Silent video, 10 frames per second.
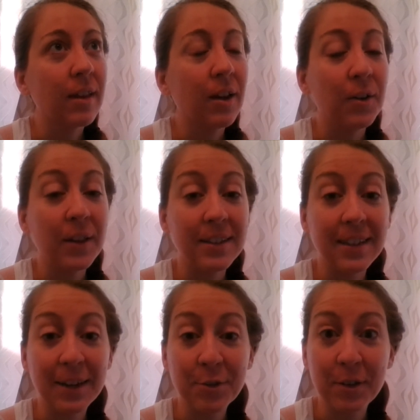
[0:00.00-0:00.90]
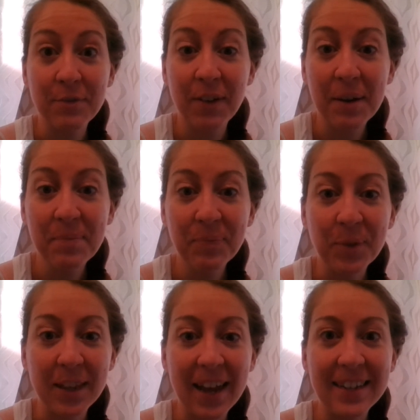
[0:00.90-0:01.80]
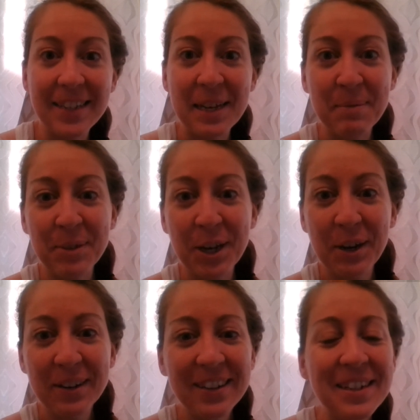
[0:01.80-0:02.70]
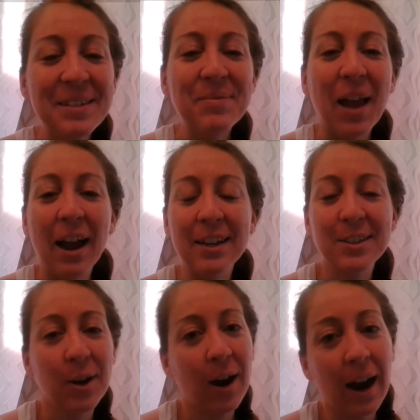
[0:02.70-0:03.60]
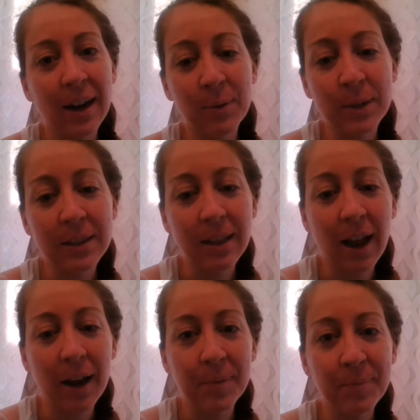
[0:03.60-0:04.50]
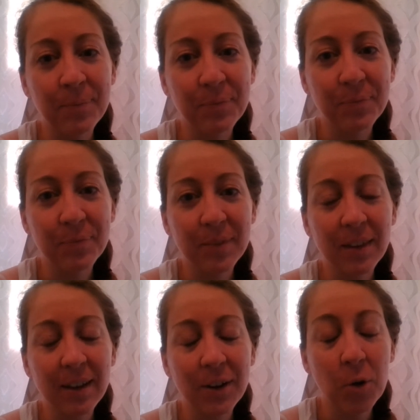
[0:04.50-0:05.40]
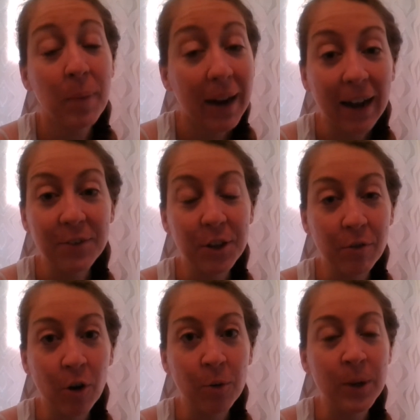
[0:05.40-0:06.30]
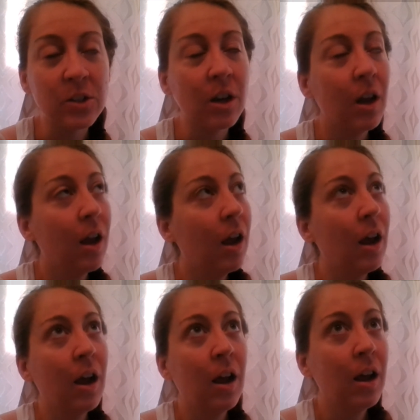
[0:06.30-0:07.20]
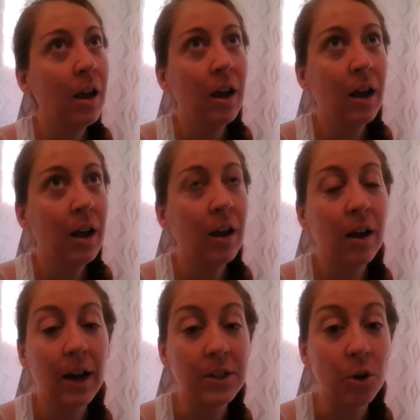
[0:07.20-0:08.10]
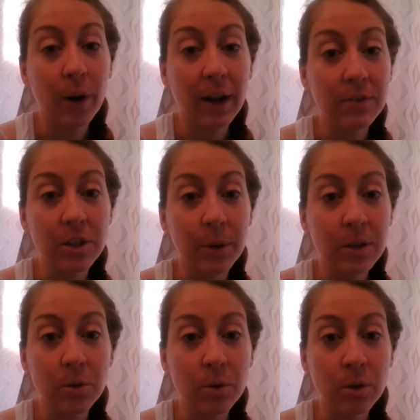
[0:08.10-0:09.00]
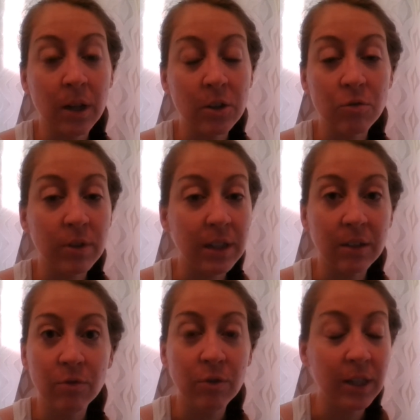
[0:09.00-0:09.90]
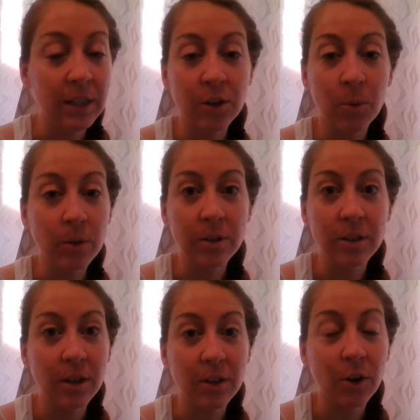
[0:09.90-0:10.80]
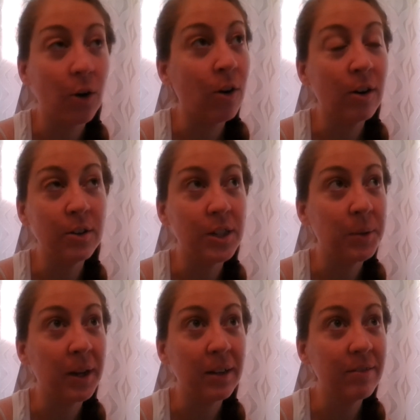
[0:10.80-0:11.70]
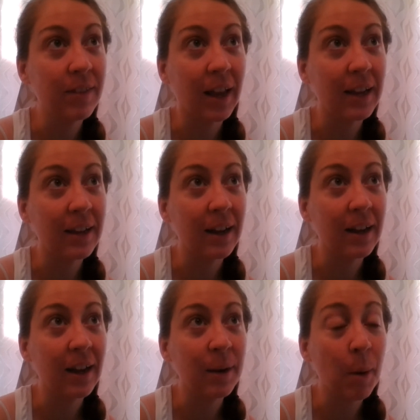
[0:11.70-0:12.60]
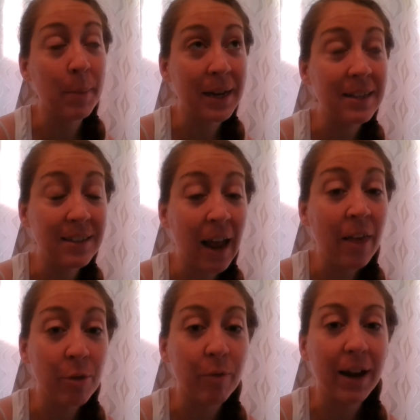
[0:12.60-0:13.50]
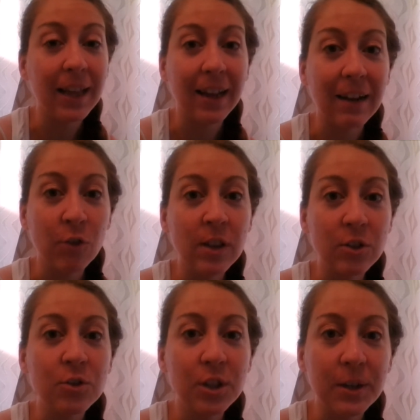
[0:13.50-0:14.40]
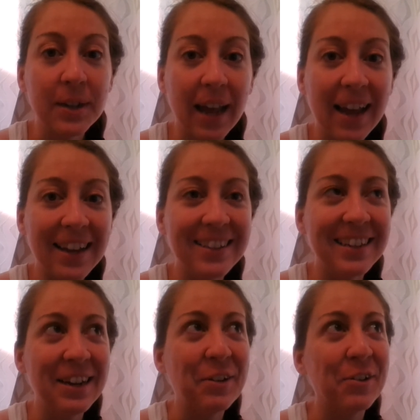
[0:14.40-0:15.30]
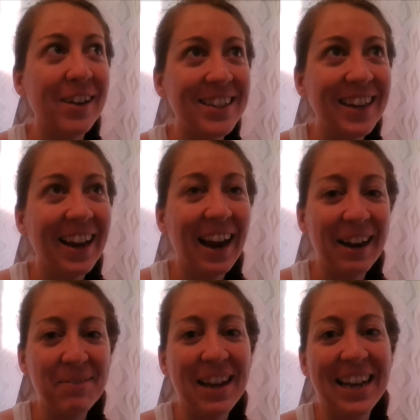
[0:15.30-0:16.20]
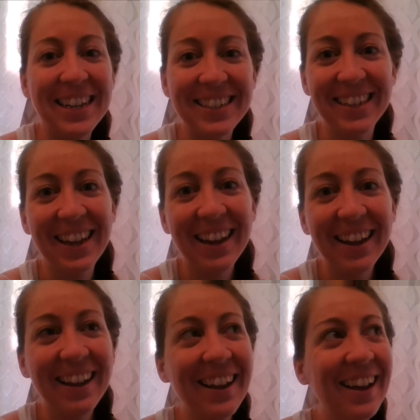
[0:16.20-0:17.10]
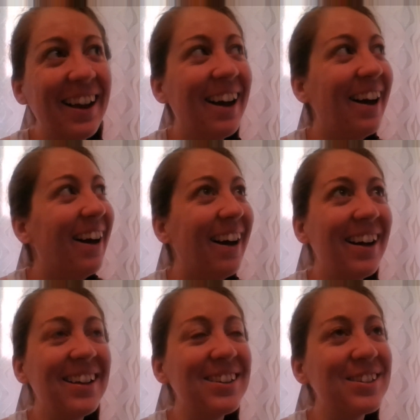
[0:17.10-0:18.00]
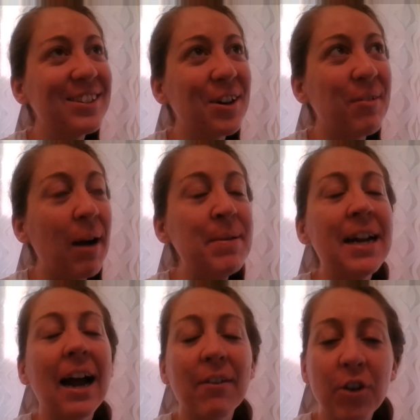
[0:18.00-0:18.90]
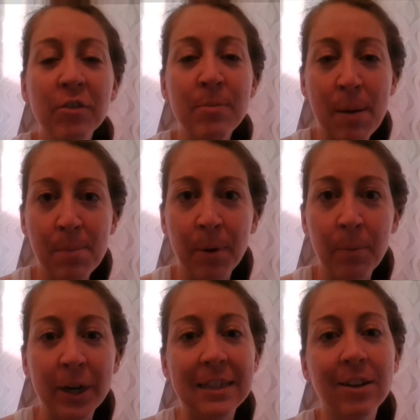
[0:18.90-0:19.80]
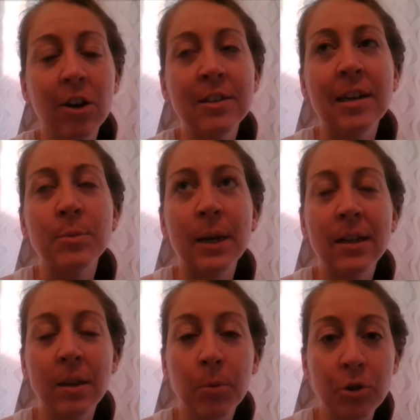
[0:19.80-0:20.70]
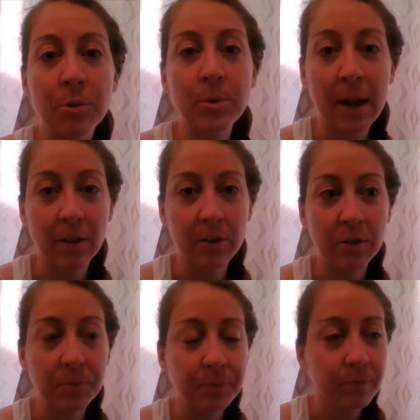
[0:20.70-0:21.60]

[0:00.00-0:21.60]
Oh, that's the ice cream van for the 18th June. So I will come back after the run, which I don't want to have to do it at all. I just really, really don't want to go and do it. Like, I mean, it's day 3. Like, I've only done 2 days, and already I'm hating it. It's just so. I mean, I've got to remember and put it into context. When I did the push-up challenge,